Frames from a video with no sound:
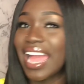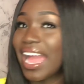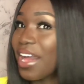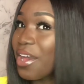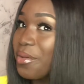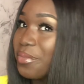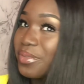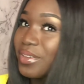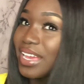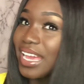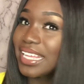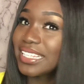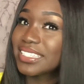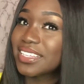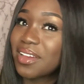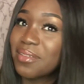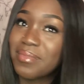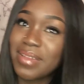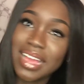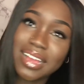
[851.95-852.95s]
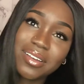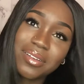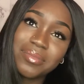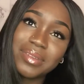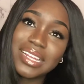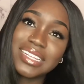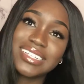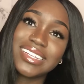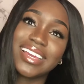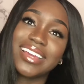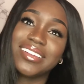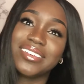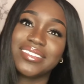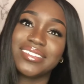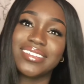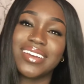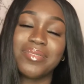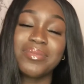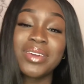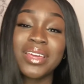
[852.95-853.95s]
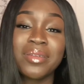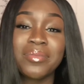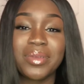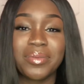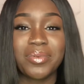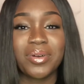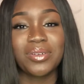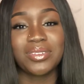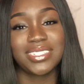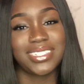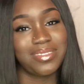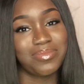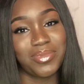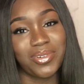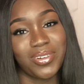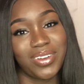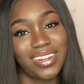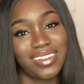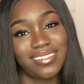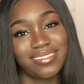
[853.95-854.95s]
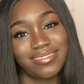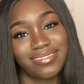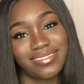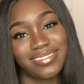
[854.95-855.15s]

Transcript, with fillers: I hope you guys come back on my channel. I'm gonna be posting more.